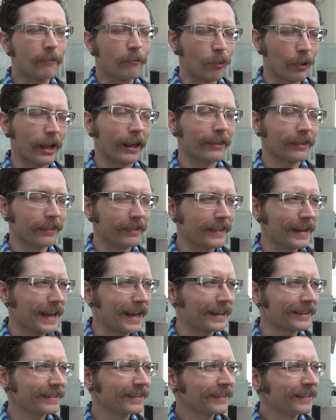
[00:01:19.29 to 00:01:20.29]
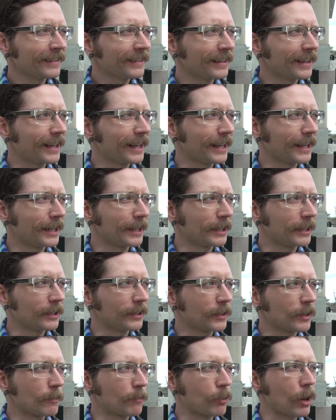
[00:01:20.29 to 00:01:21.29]
breath that uh,
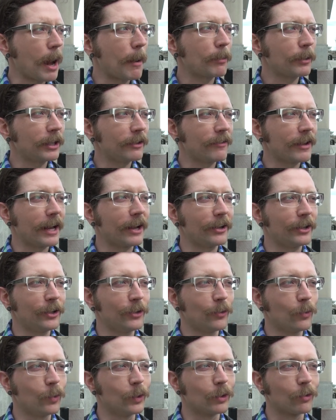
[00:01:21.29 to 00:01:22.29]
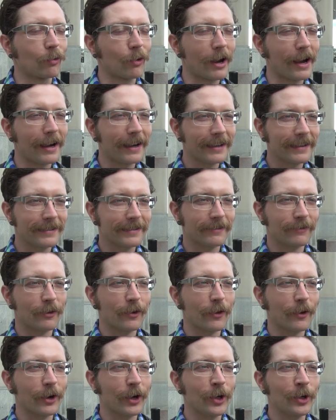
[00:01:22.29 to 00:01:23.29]
the property value will rise
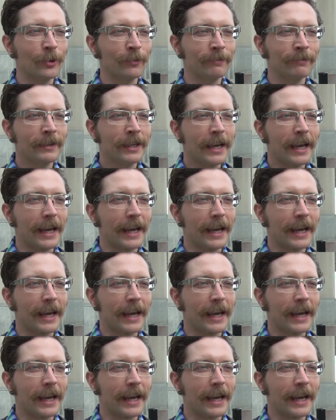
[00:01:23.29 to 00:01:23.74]
for their home,